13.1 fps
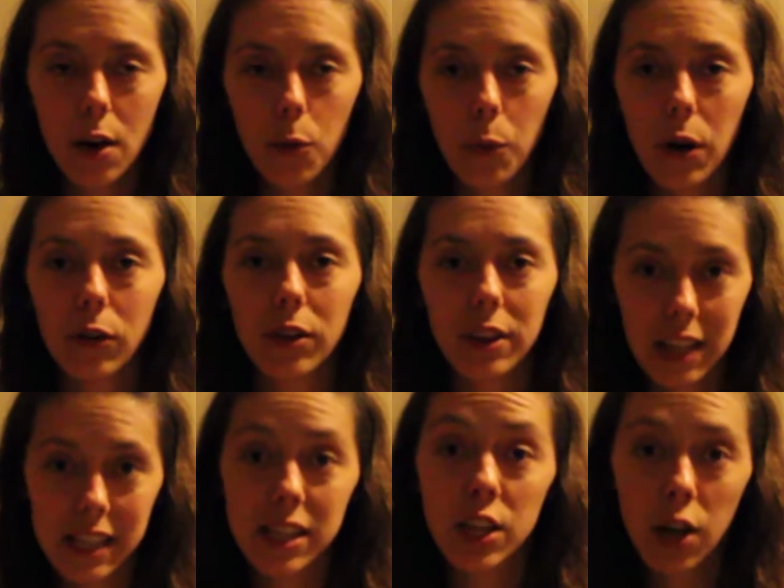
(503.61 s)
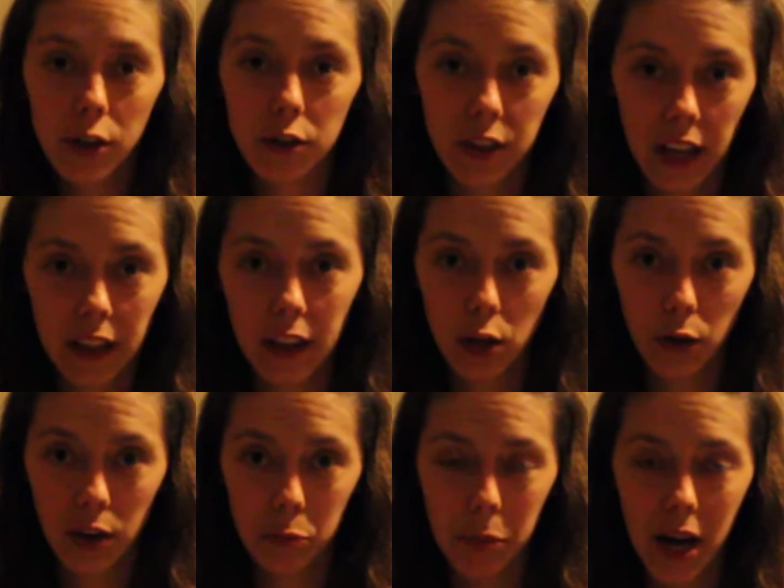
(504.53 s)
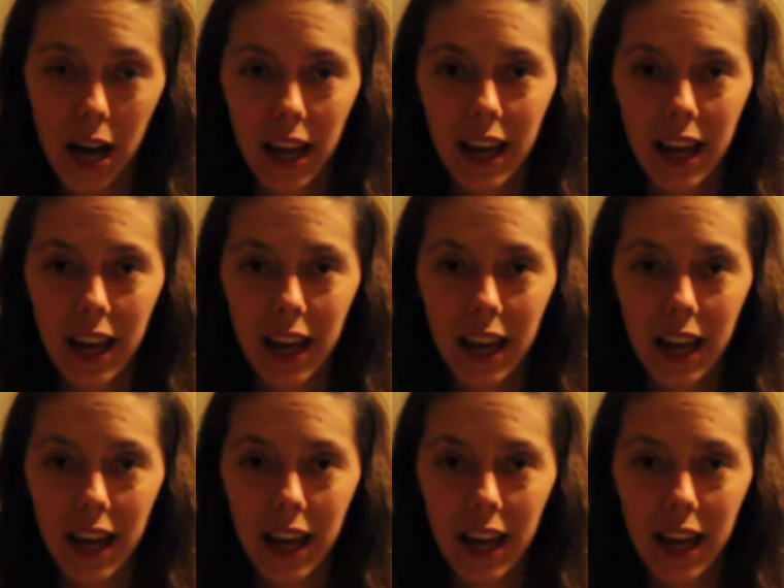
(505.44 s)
Well, that's another thing that you can buy.